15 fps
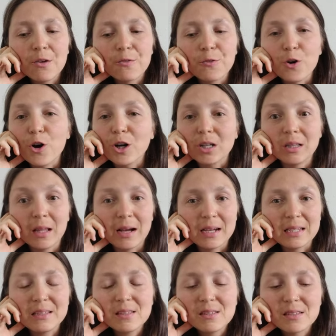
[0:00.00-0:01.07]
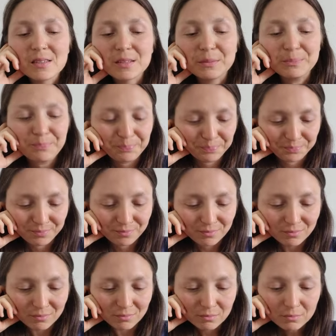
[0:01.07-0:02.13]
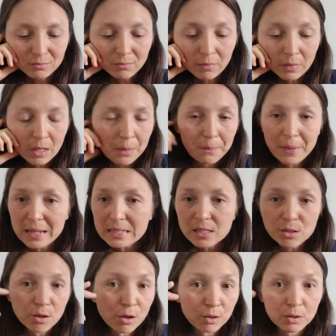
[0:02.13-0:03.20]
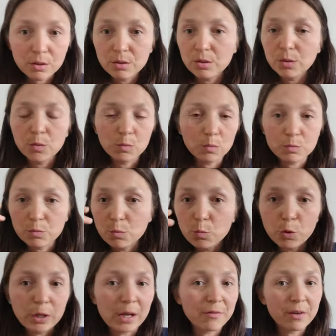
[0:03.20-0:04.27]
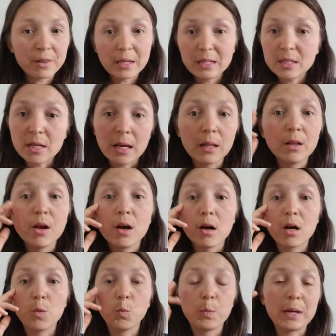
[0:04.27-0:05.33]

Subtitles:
for her clients based on whatever they tell her,